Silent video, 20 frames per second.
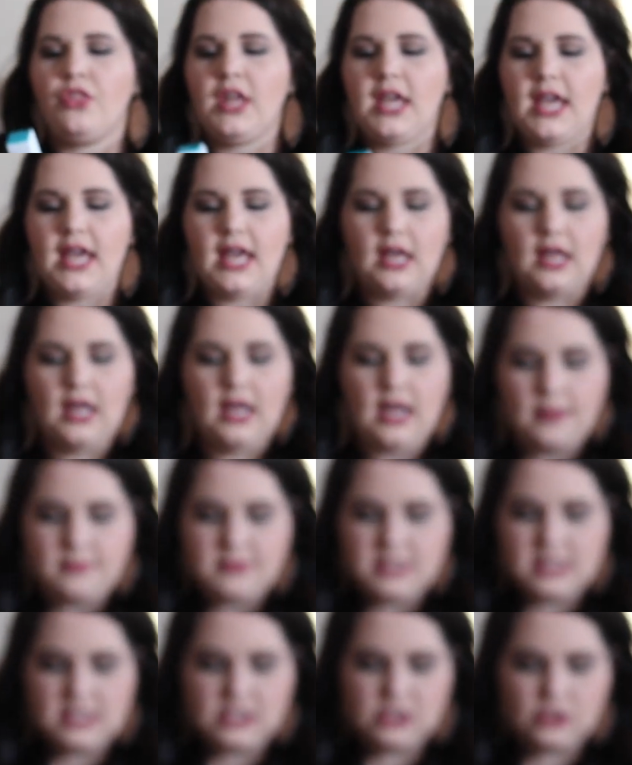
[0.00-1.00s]
they, it
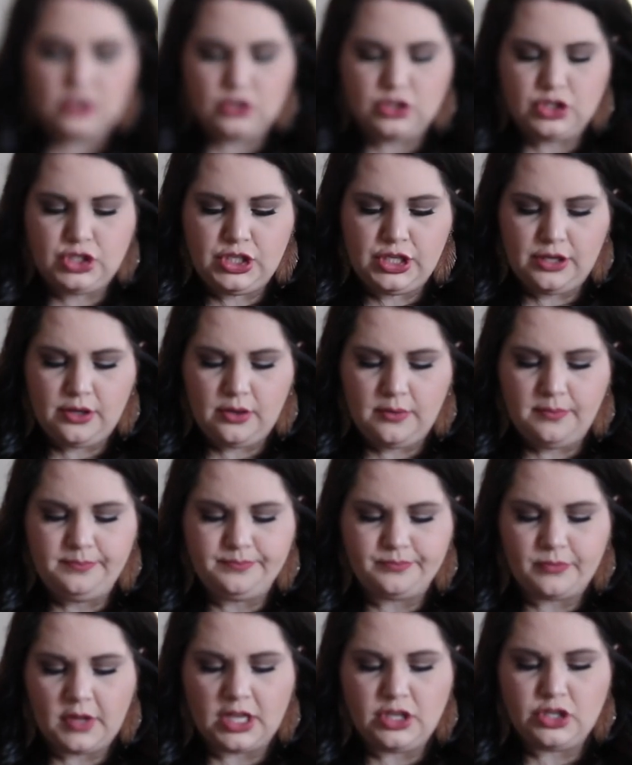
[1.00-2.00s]
comes in this little
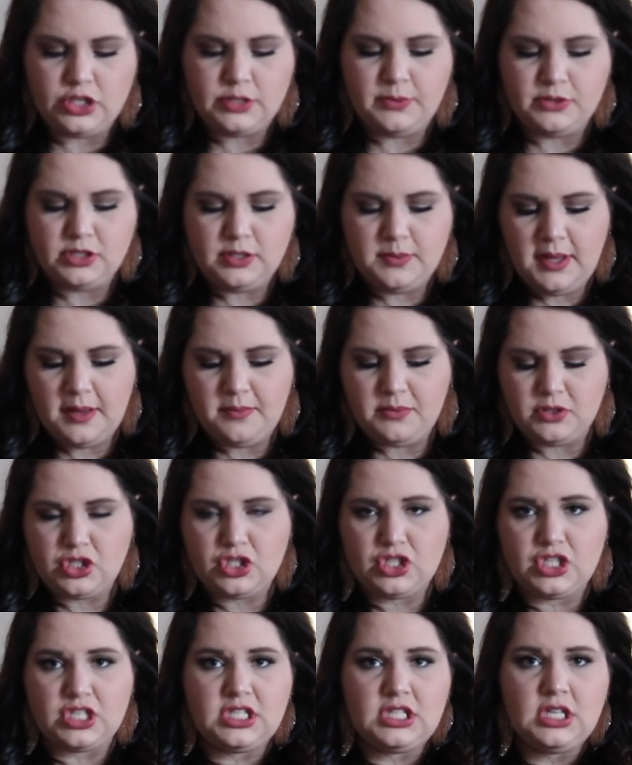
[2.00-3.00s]
tube and you're supposed to be able
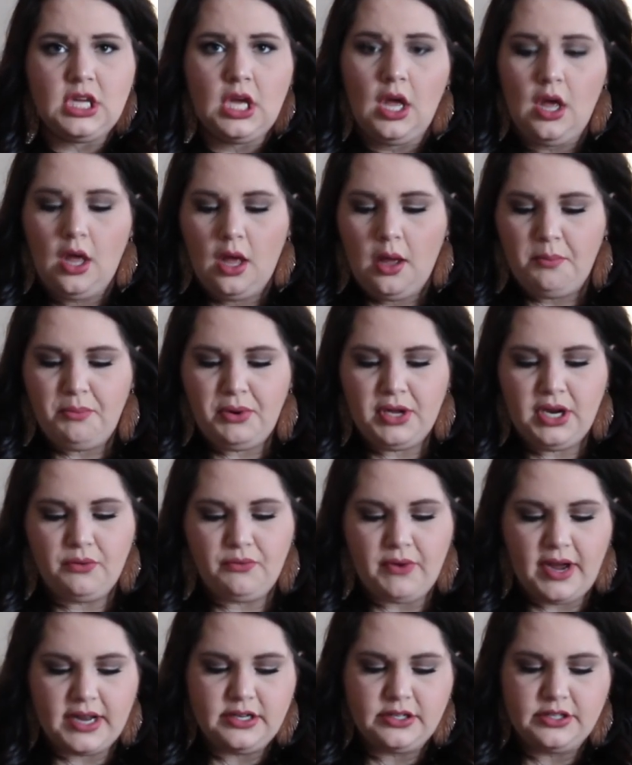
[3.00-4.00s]
to just put
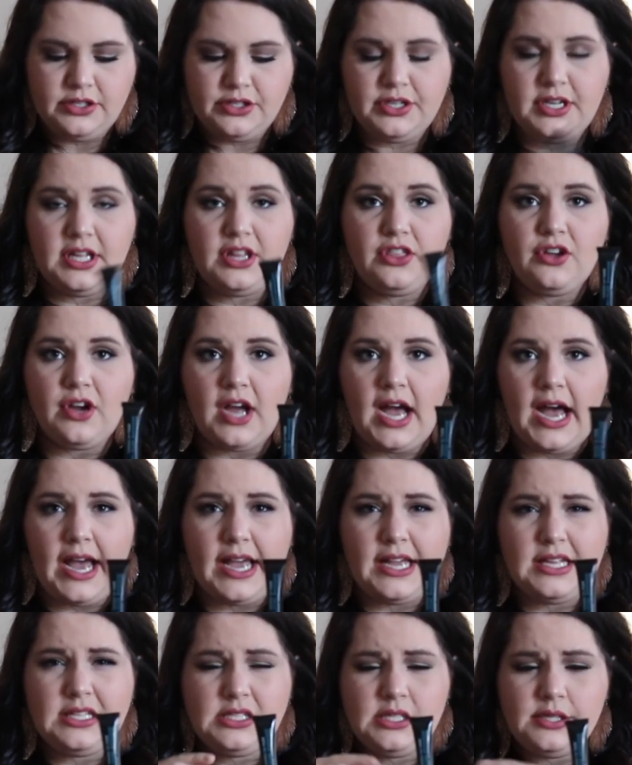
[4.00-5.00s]
it right underneath your
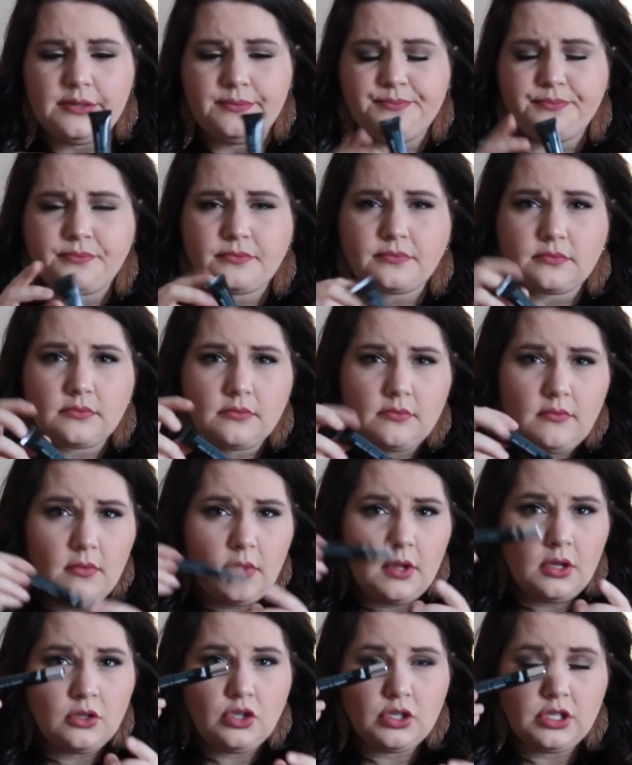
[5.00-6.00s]
eyes.
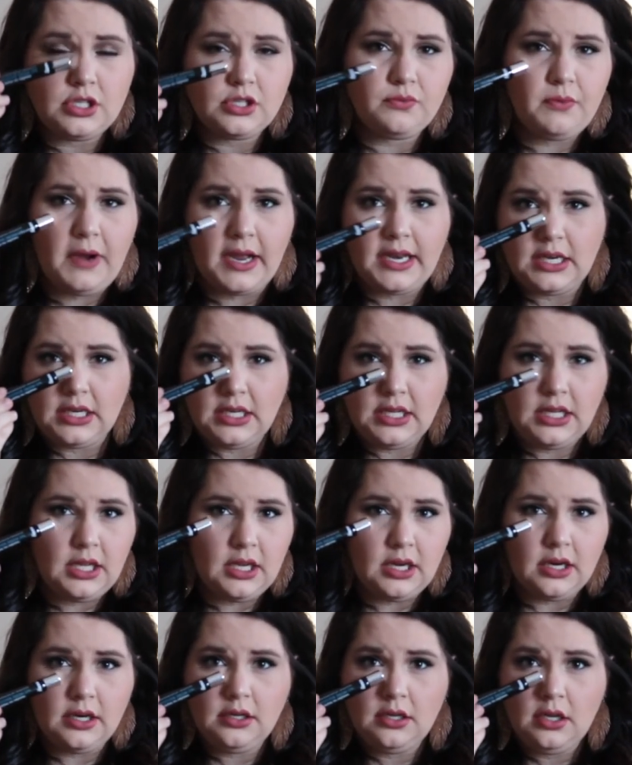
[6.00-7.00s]
So just right in
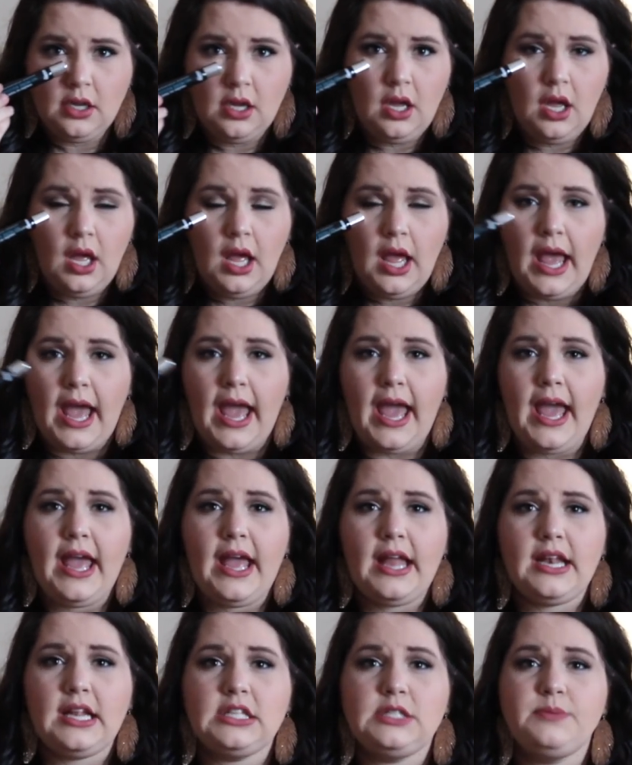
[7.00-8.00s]
here.
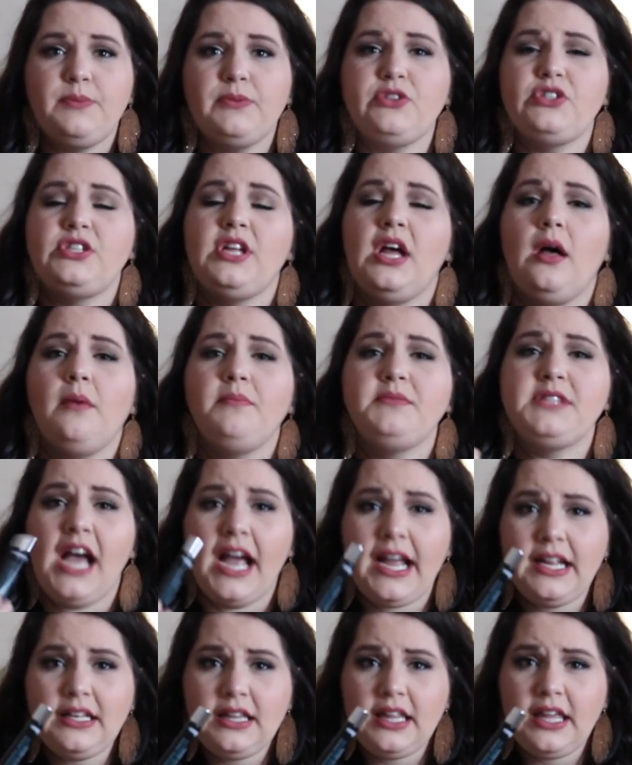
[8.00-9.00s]
And it's supposed to help
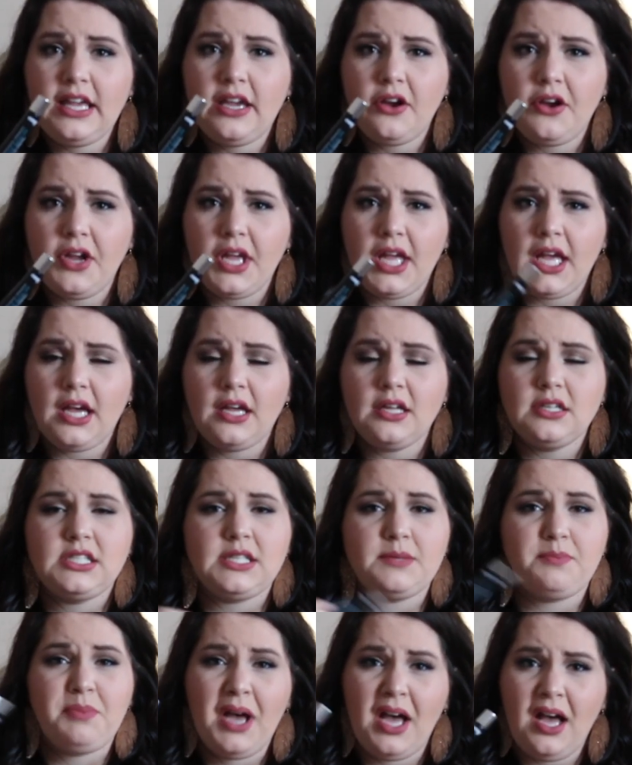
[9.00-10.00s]
tighten the area,
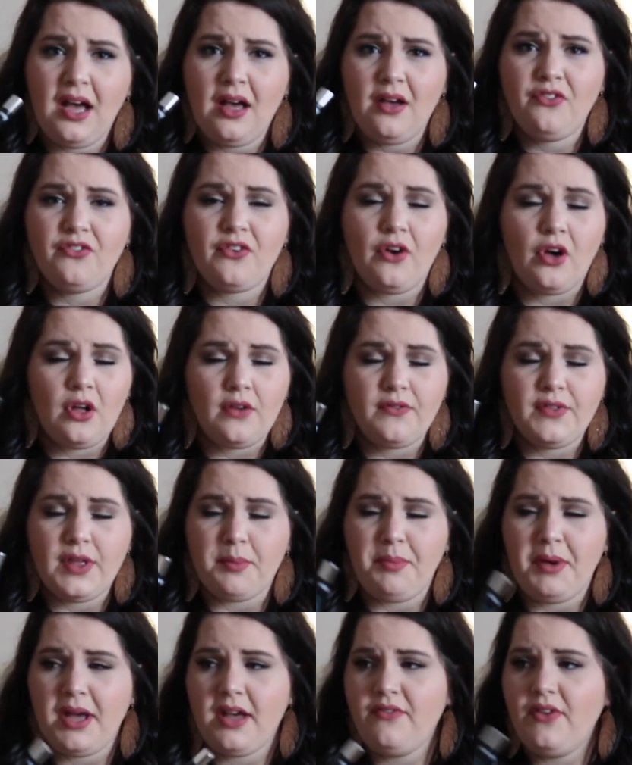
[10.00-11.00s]
depuff, all
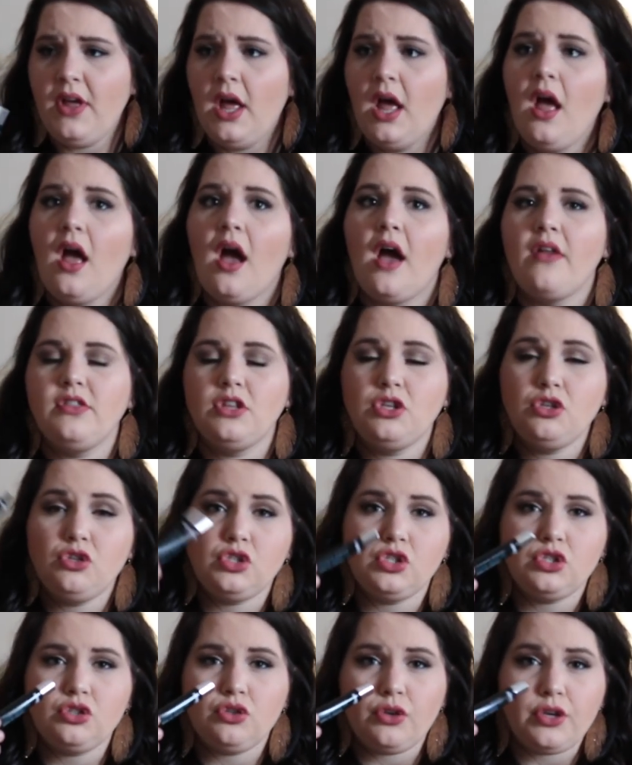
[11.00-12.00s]
the above. And then
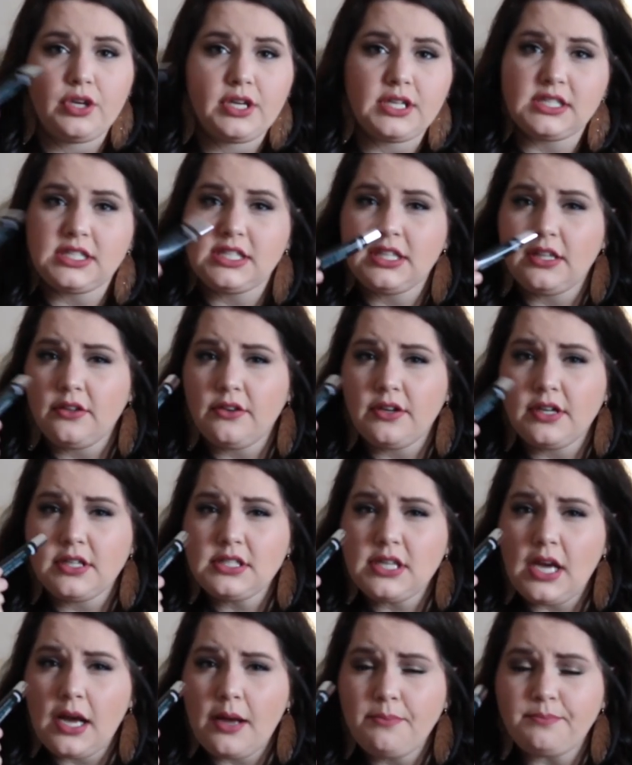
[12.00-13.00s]
you just throw your concealer
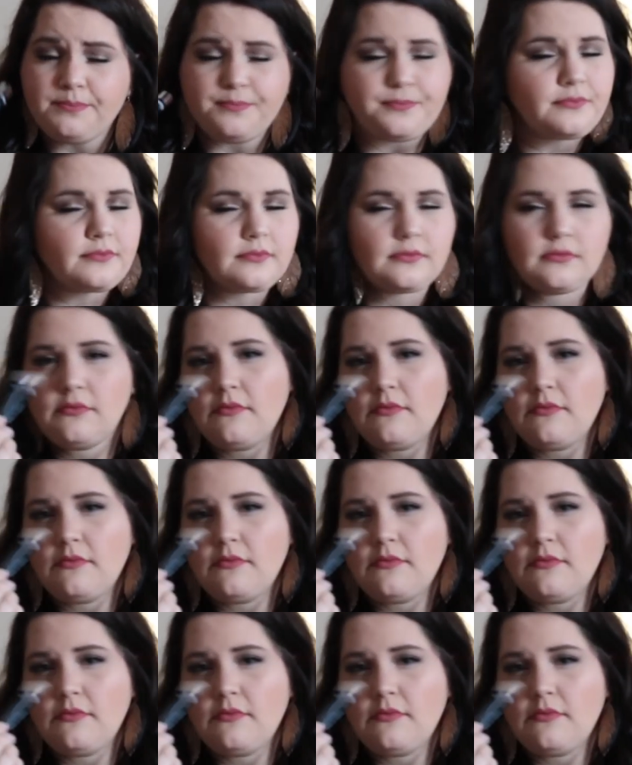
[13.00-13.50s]
on top.